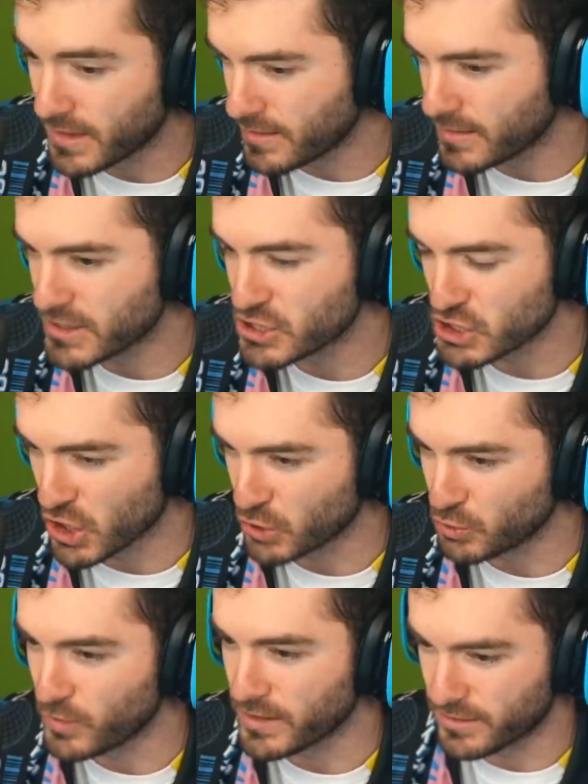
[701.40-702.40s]
then they
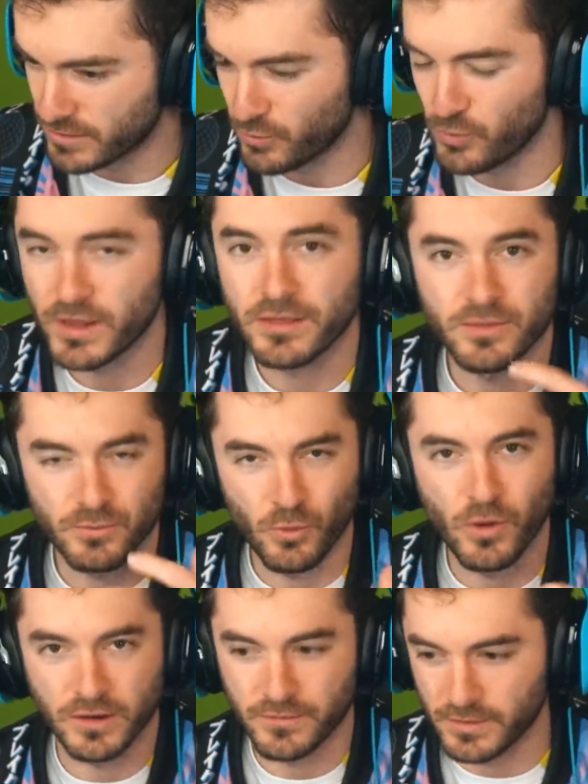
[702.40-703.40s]
showed with
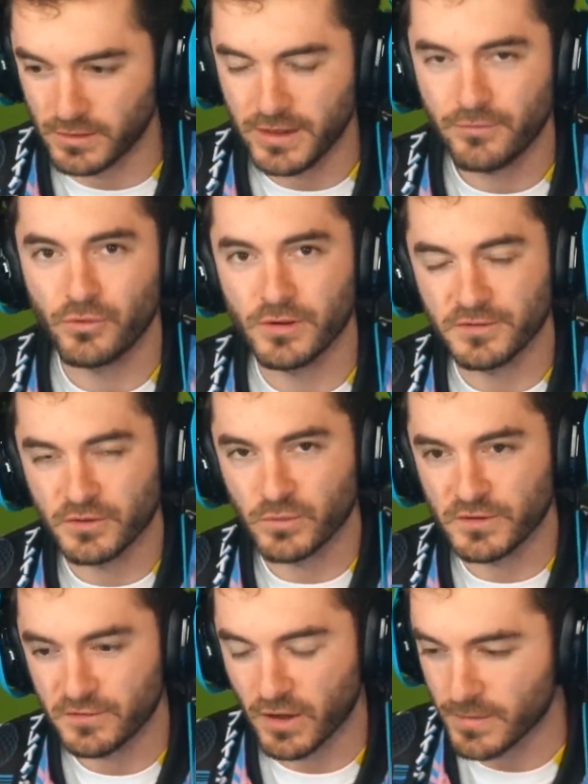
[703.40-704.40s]
one of the liveries that
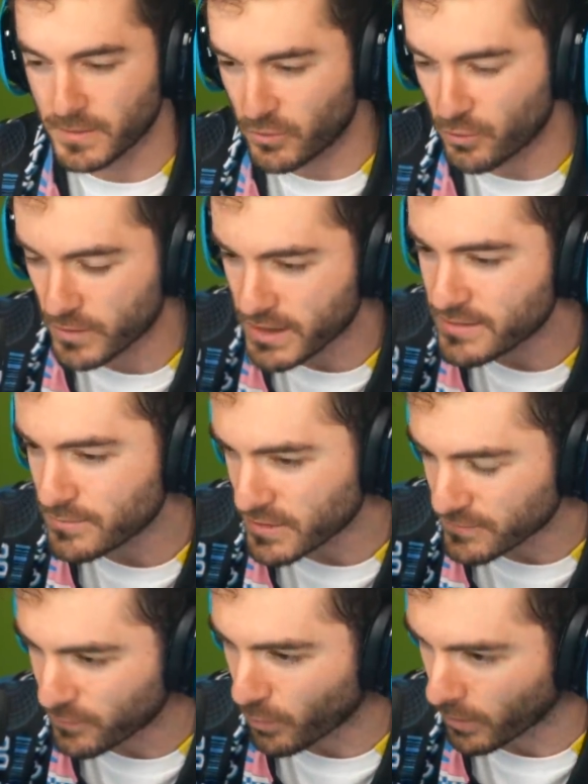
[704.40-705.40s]
we saw in the green
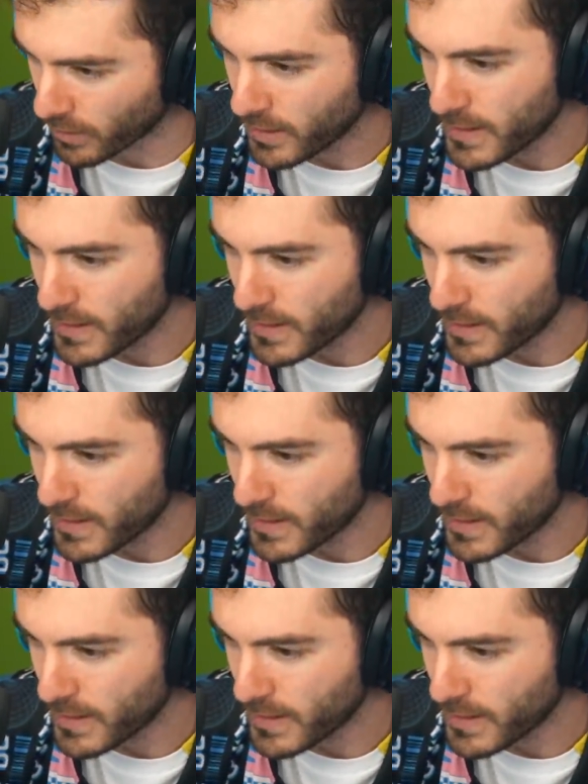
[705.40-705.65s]
before,